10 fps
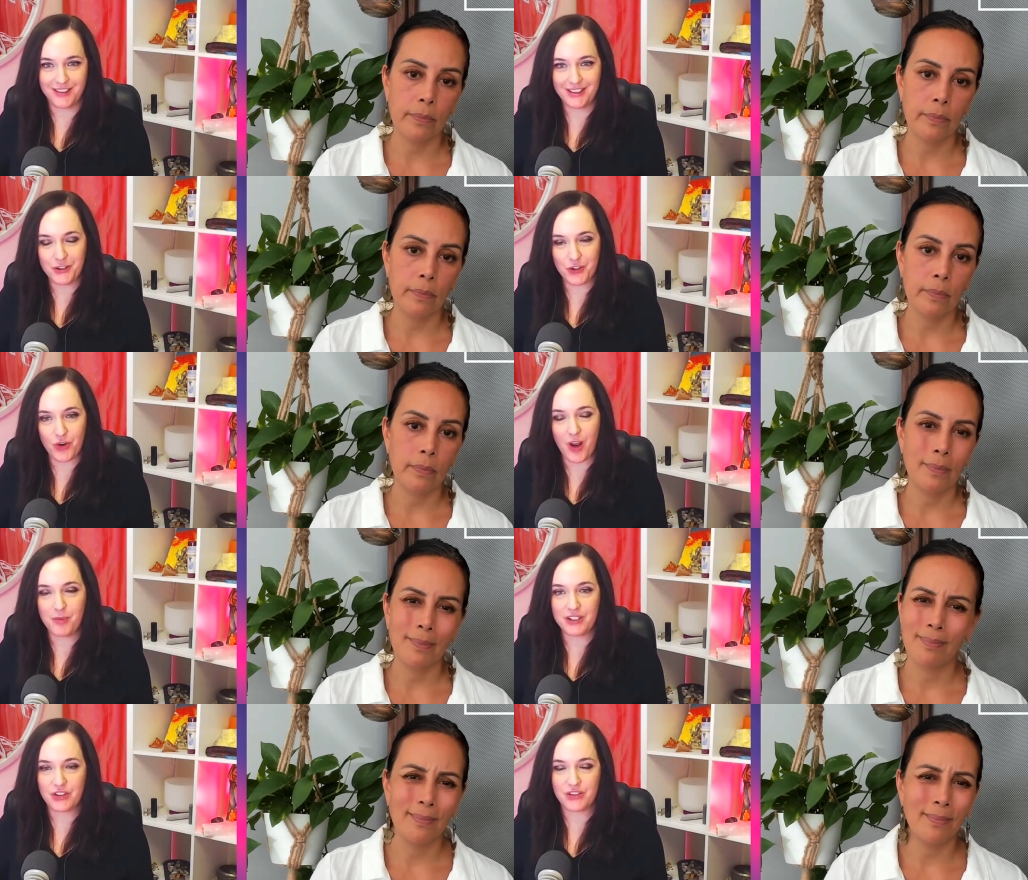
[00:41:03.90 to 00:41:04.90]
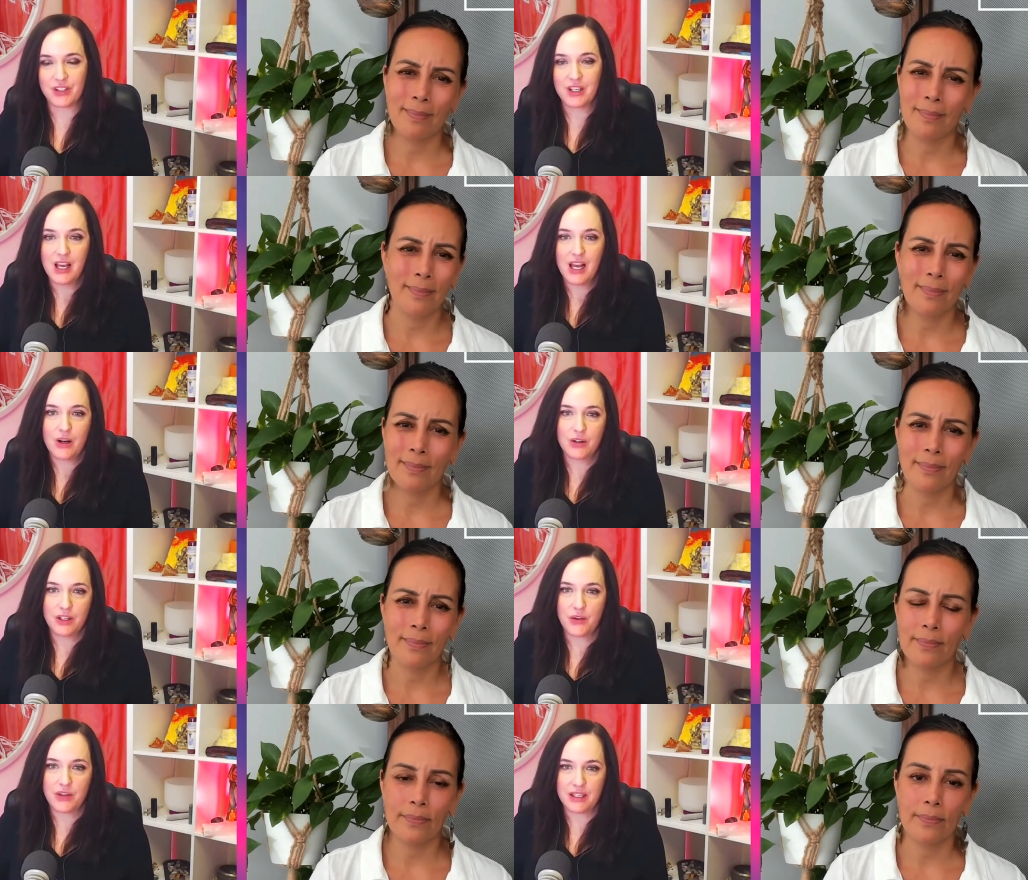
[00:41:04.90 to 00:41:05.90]
Speaker 1: to clear trauma is just,
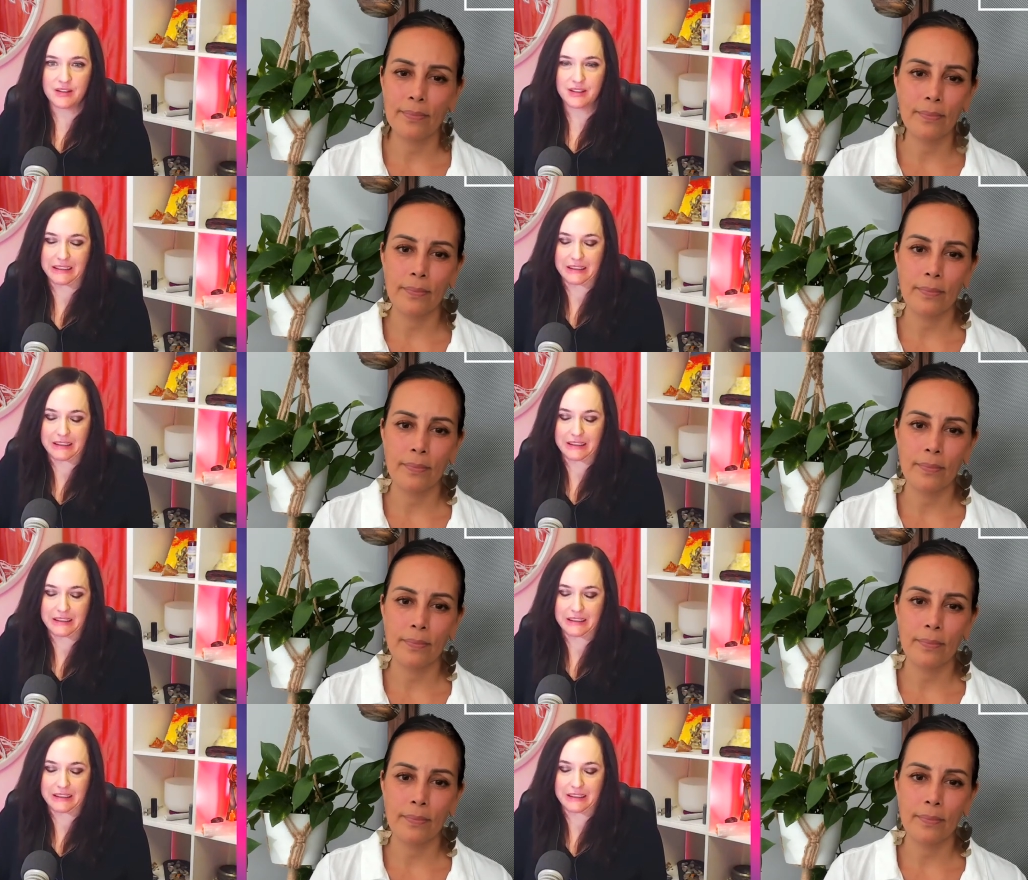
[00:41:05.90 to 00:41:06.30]
you know,